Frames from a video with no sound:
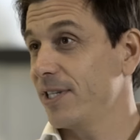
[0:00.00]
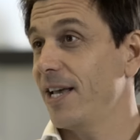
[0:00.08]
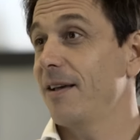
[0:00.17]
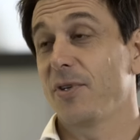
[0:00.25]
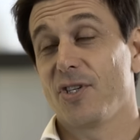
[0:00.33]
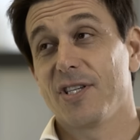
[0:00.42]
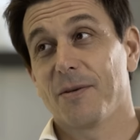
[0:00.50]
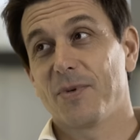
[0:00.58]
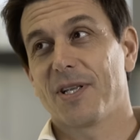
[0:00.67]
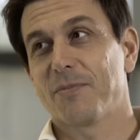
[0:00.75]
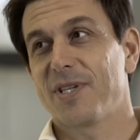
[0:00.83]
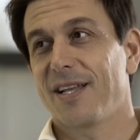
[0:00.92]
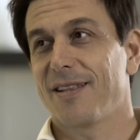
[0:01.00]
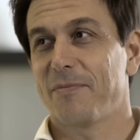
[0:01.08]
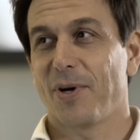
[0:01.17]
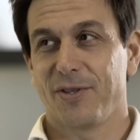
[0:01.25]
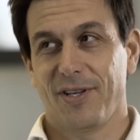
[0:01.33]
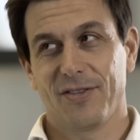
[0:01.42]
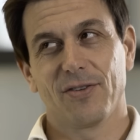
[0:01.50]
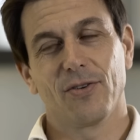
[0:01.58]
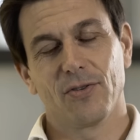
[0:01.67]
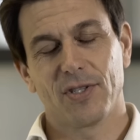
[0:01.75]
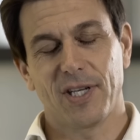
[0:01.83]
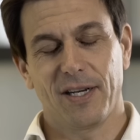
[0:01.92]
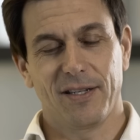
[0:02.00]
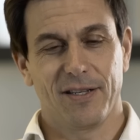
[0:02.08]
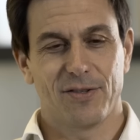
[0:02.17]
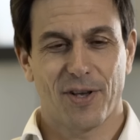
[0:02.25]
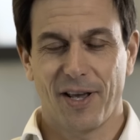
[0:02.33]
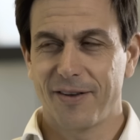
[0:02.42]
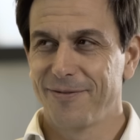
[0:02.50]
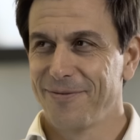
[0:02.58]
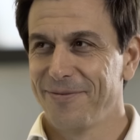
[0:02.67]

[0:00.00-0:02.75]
say, but she's a bit upset about that, so you said it's okay.